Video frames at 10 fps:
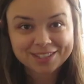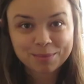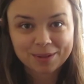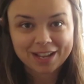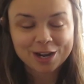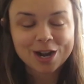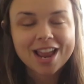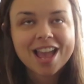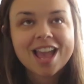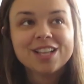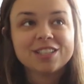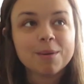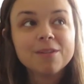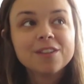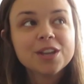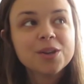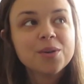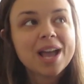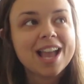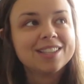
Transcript: Here's the planner. Some of you,